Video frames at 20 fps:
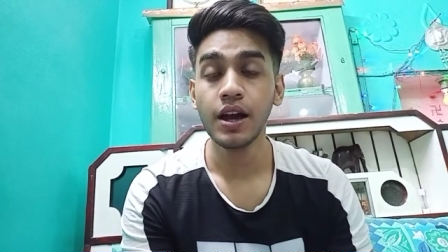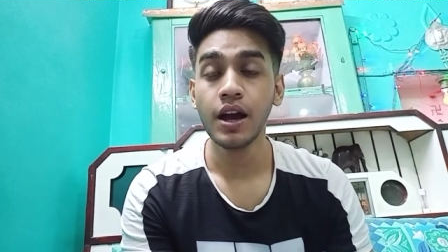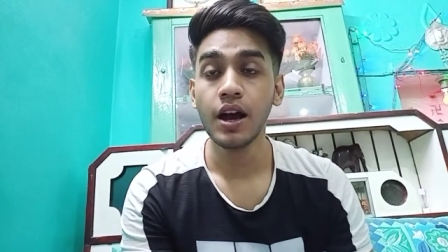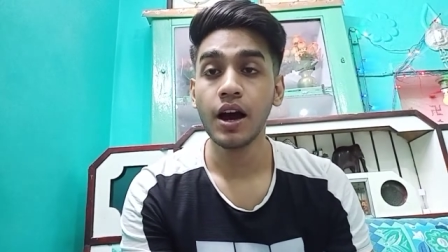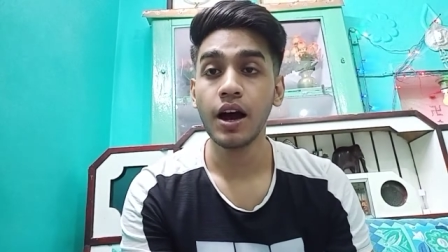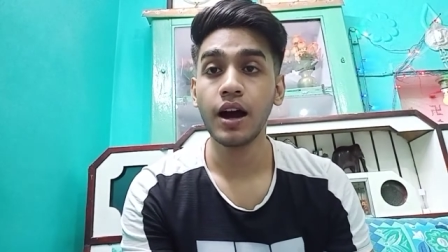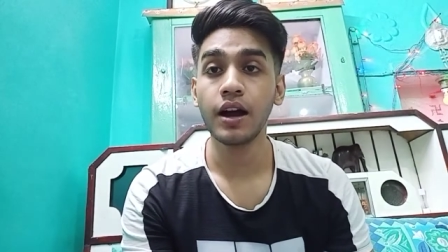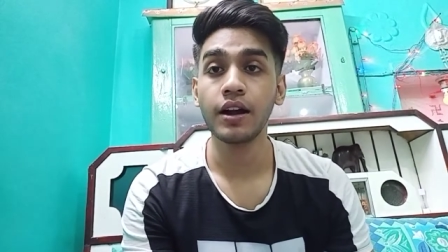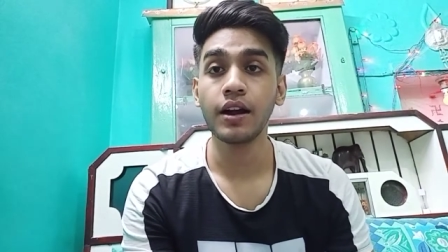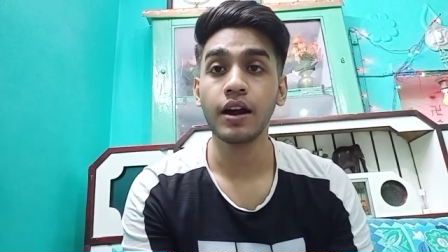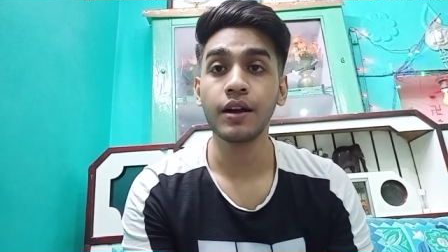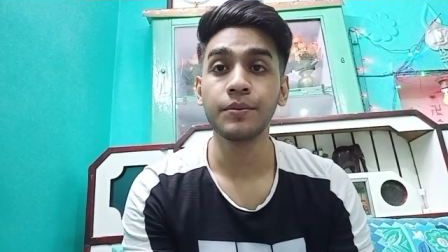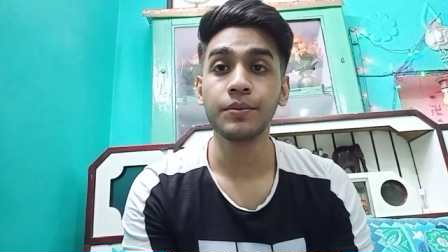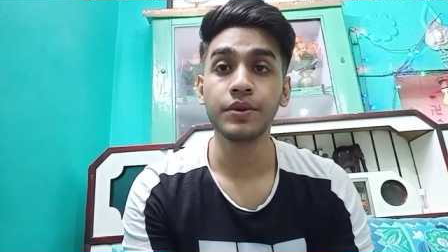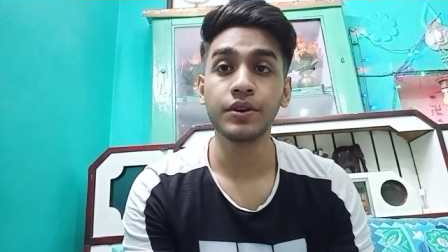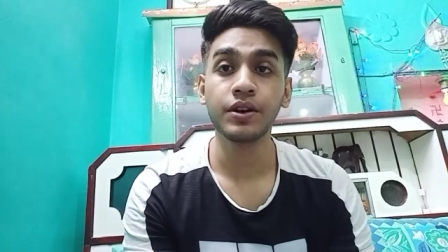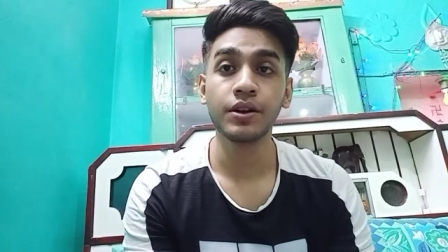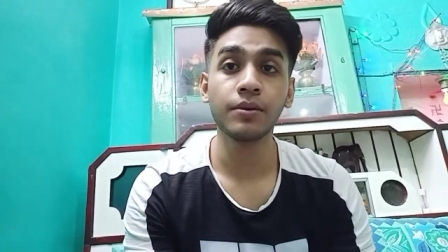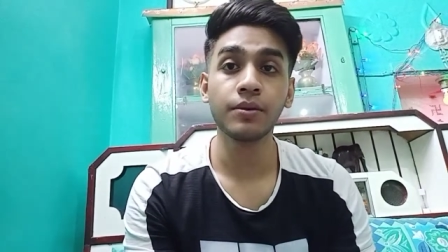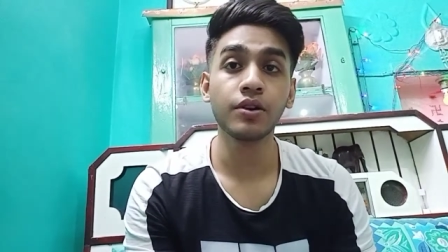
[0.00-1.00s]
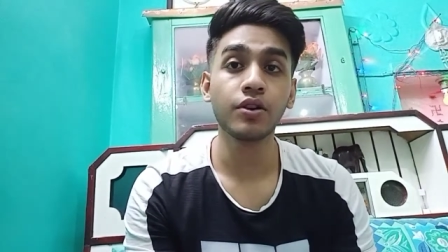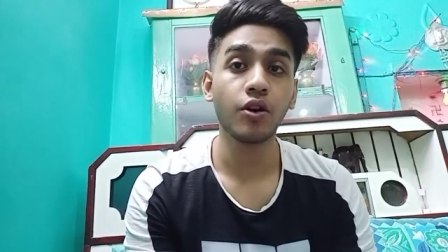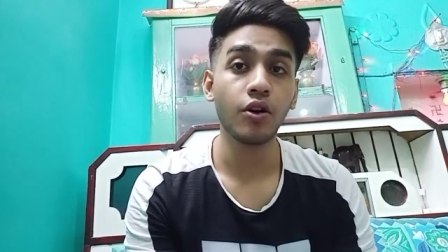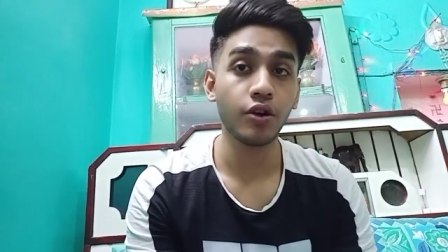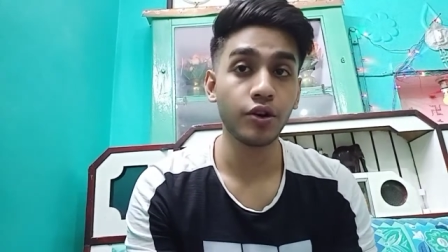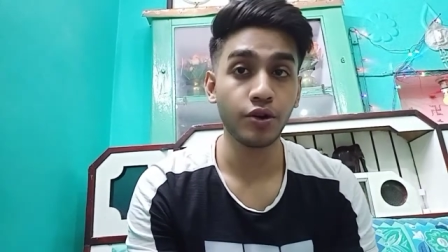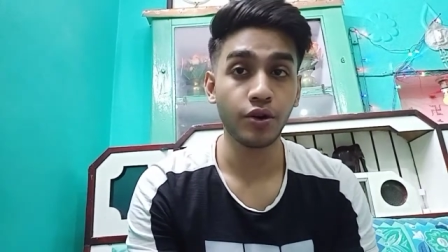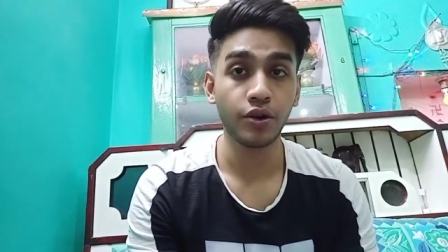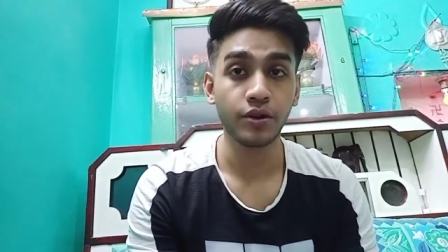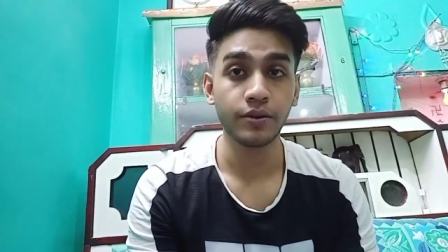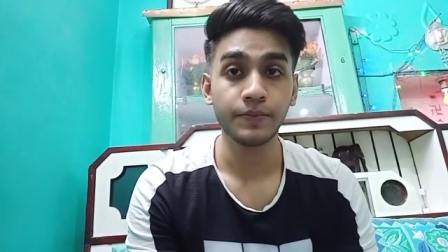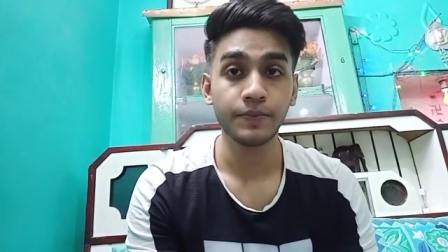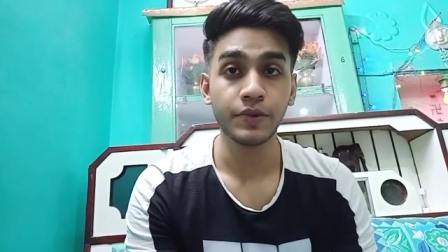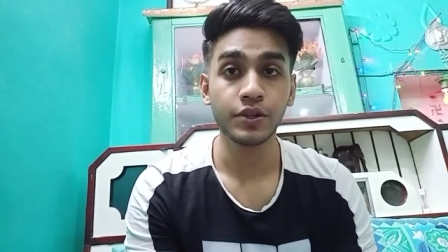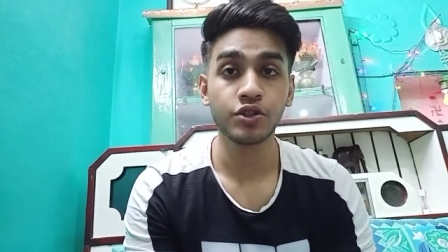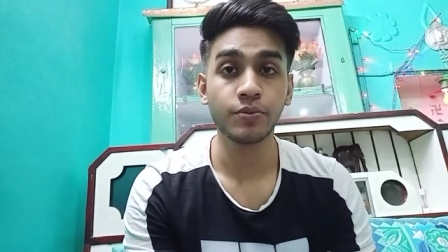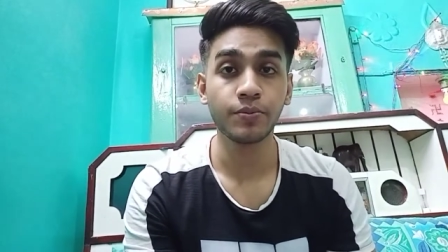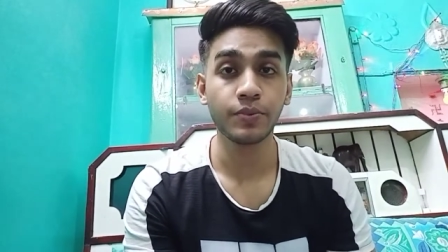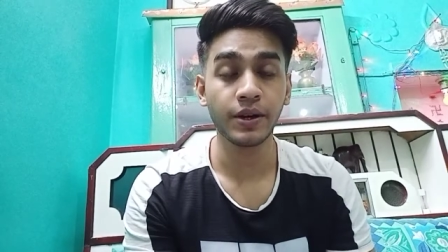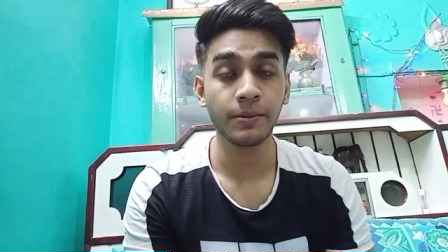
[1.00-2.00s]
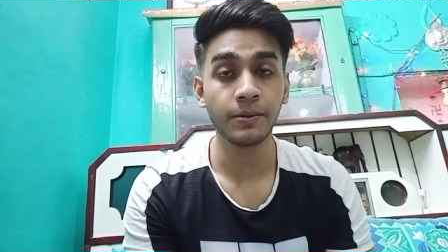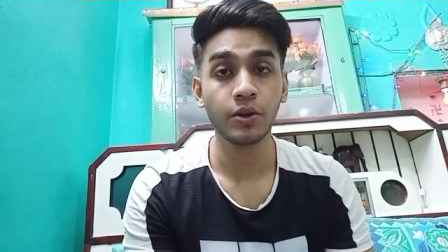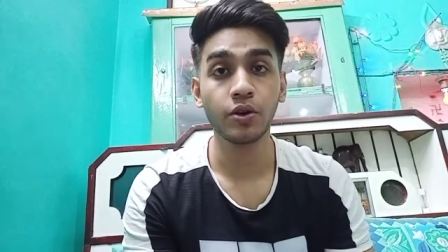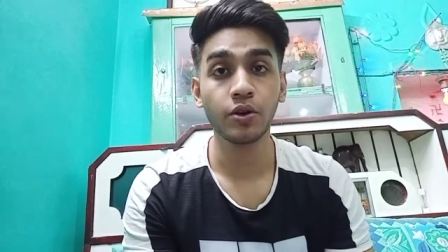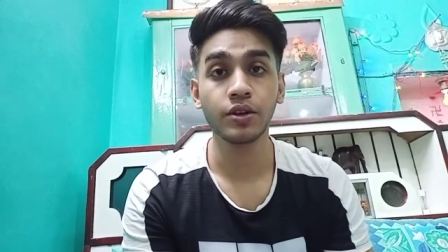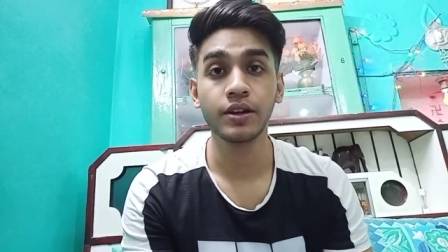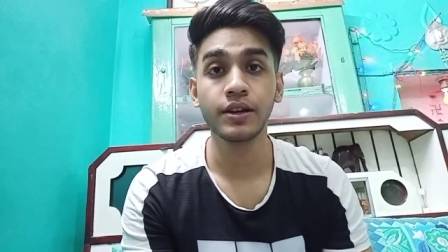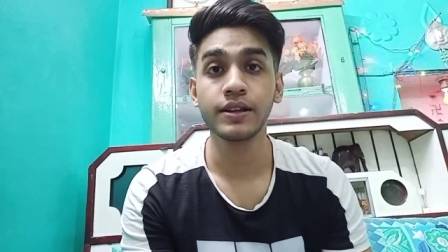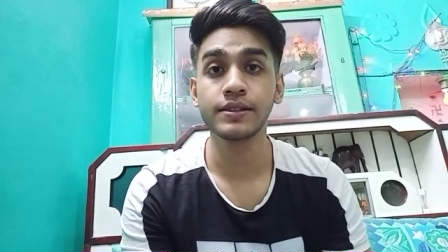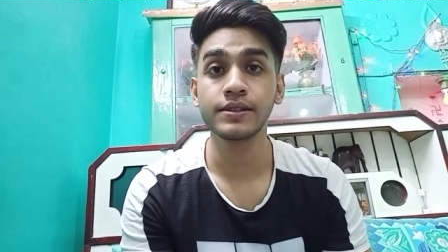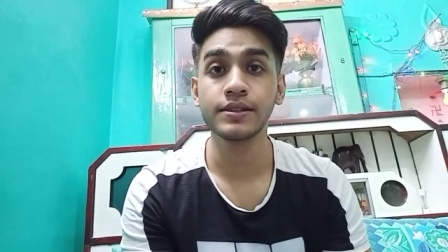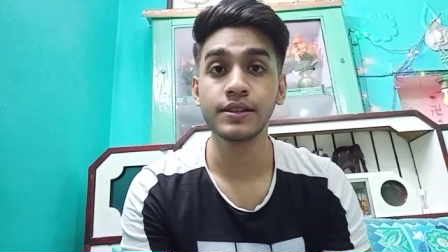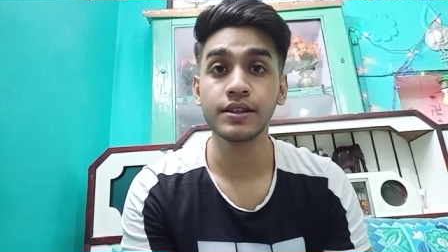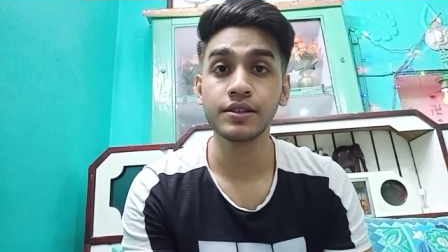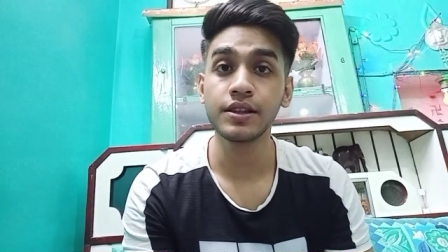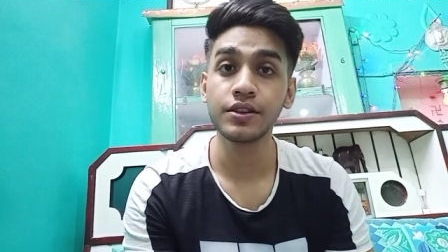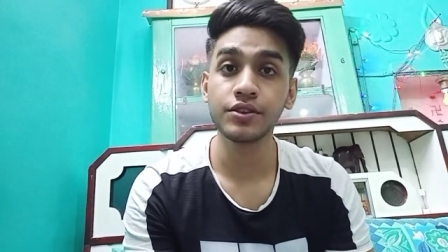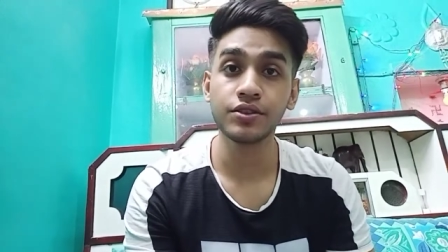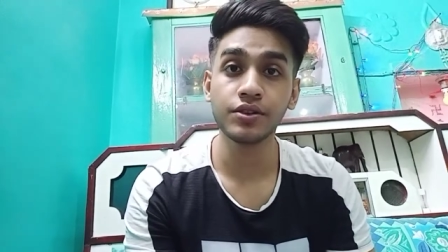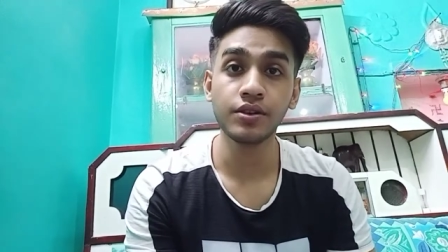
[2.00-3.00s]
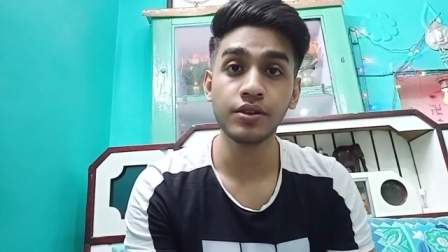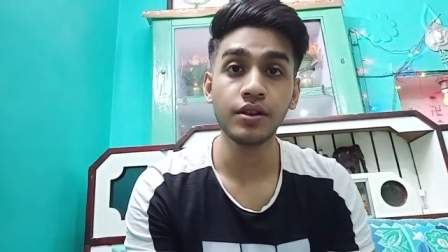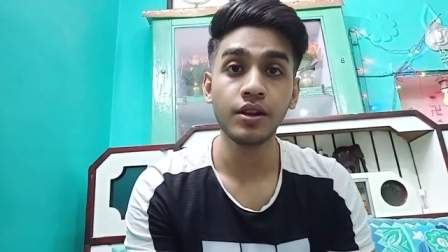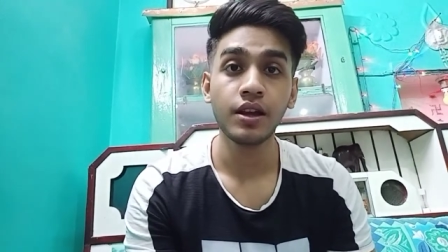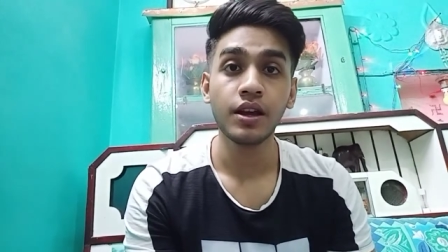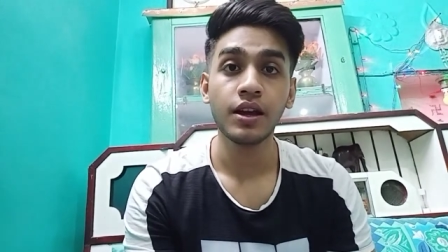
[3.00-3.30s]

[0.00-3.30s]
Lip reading: are arbitrable or not. Supreme Court in his decision